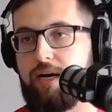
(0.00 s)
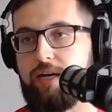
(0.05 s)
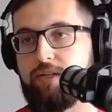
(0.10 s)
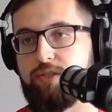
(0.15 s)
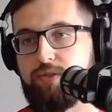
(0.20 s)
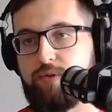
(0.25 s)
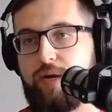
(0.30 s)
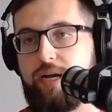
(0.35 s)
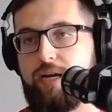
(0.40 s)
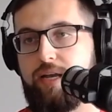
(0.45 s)

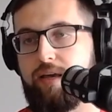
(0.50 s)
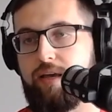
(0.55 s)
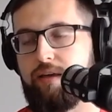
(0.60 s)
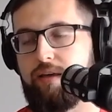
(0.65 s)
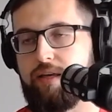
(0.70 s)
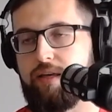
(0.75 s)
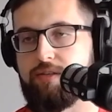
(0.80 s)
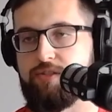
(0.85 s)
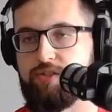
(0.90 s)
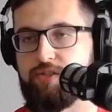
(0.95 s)

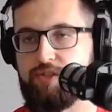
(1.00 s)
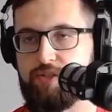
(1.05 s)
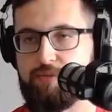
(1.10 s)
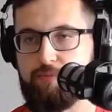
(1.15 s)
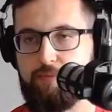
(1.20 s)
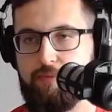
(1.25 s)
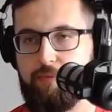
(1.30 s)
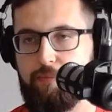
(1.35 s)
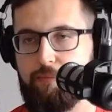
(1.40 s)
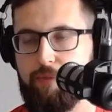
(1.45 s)
training is just
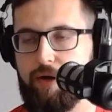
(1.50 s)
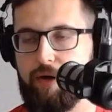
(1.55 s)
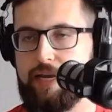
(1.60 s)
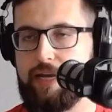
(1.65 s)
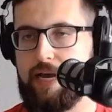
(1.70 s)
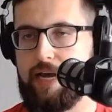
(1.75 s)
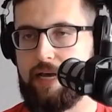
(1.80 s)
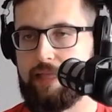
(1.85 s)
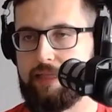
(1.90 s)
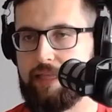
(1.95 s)
probably
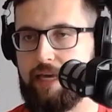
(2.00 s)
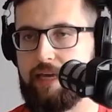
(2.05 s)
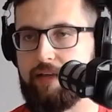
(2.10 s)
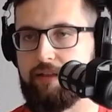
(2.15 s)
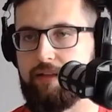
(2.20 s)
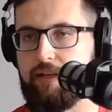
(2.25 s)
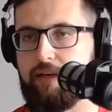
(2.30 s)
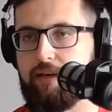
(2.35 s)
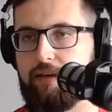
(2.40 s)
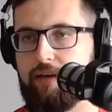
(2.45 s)
not
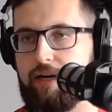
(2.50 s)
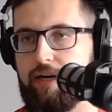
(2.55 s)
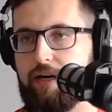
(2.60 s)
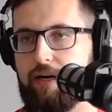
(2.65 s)
likely,